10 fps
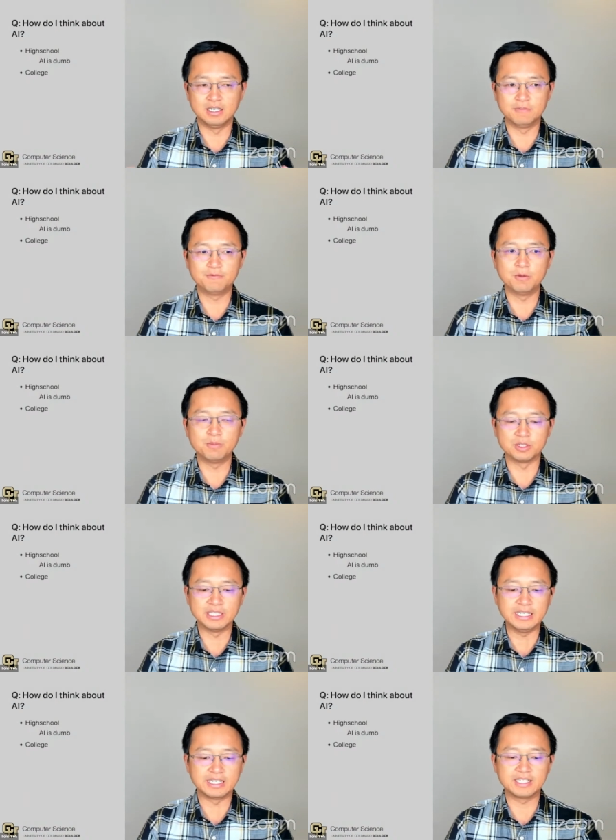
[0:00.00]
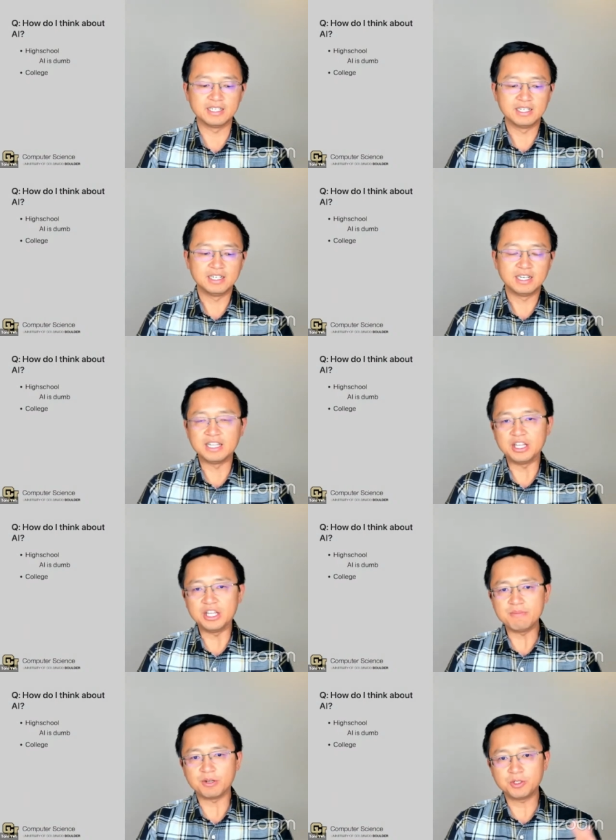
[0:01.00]
a football league. And then
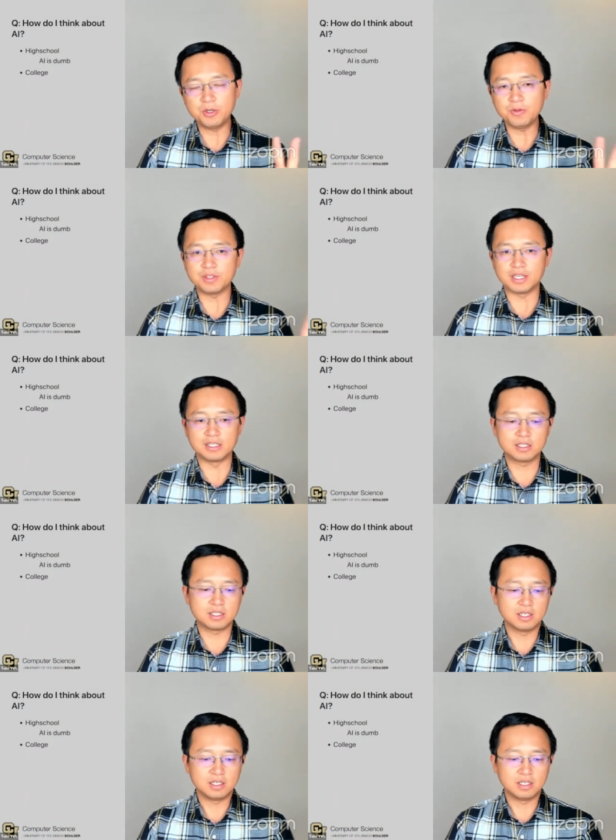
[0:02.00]
there are about two things,